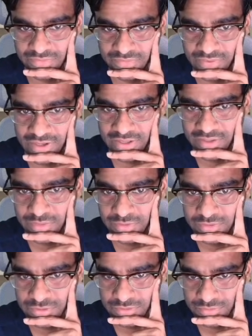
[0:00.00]

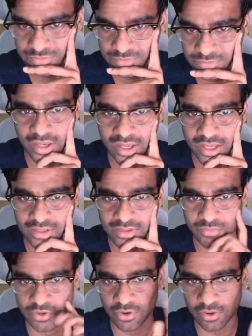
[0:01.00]
variables, and
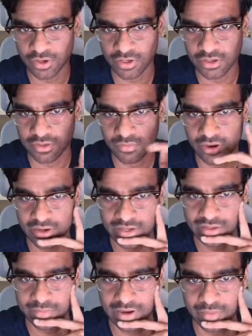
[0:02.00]
we're not going to worry
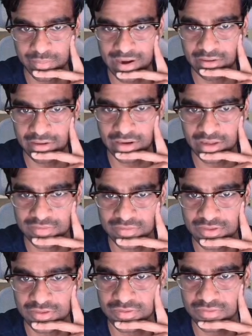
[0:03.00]
about
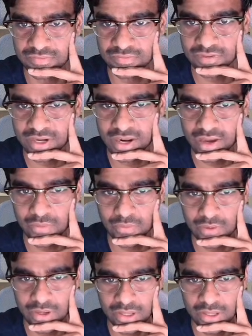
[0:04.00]
parallelization for now.